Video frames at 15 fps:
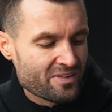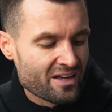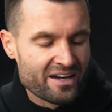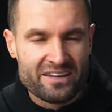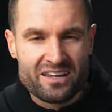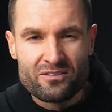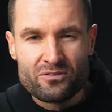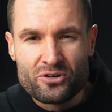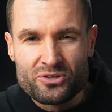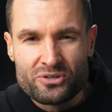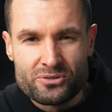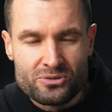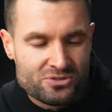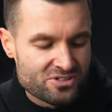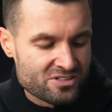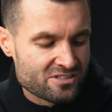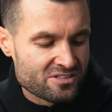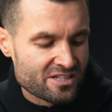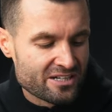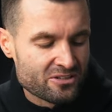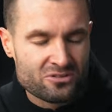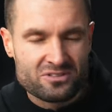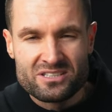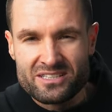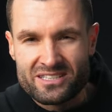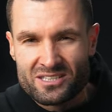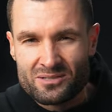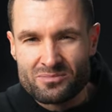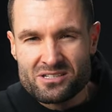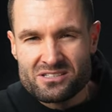I never use, and I don't think
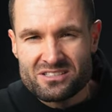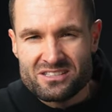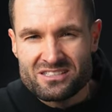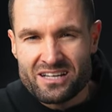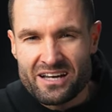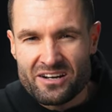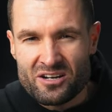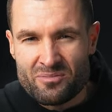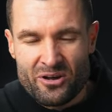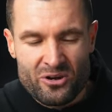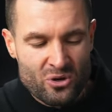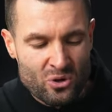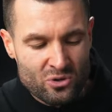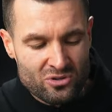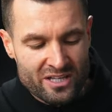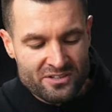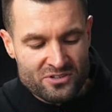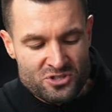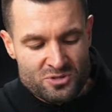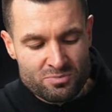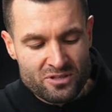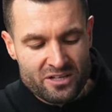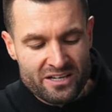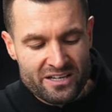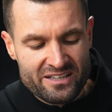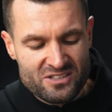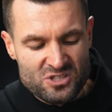anybody's excited about an OLED display,